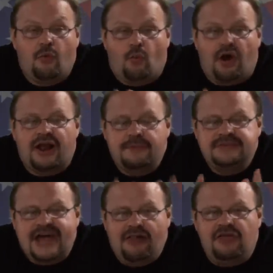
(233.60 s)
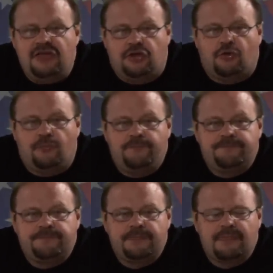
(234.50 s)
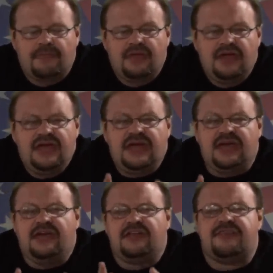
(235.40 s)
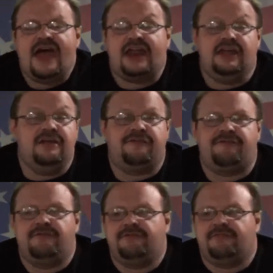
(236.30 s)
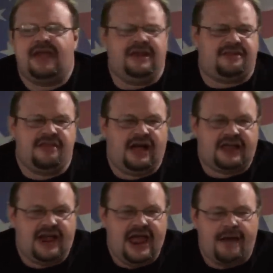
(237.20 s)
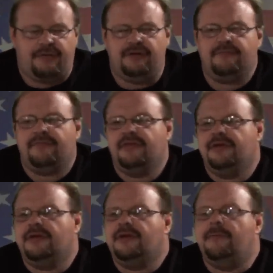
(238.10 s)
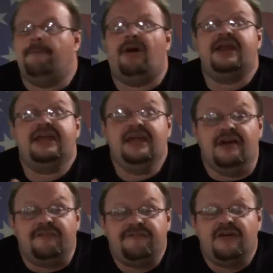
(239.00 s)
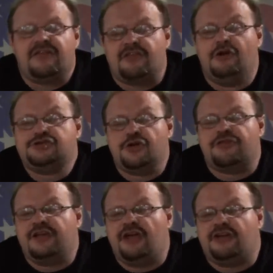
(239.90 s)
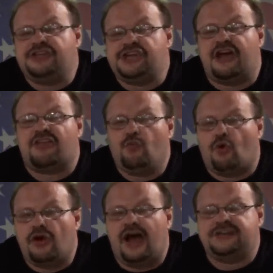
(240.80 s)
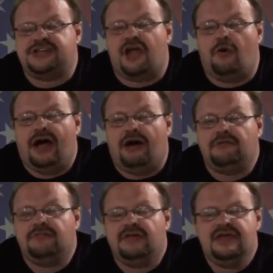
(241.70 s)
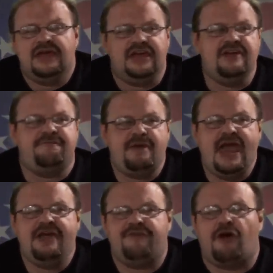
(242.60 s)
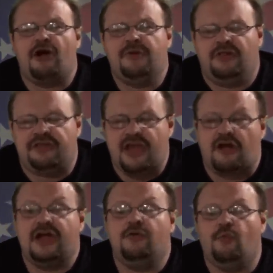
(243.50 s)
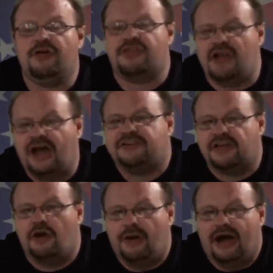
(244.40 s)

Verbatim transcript: What I'm telling you is that if, and it's not going to happen, but if Social Security checks were not to go out, if pay for our military was not to go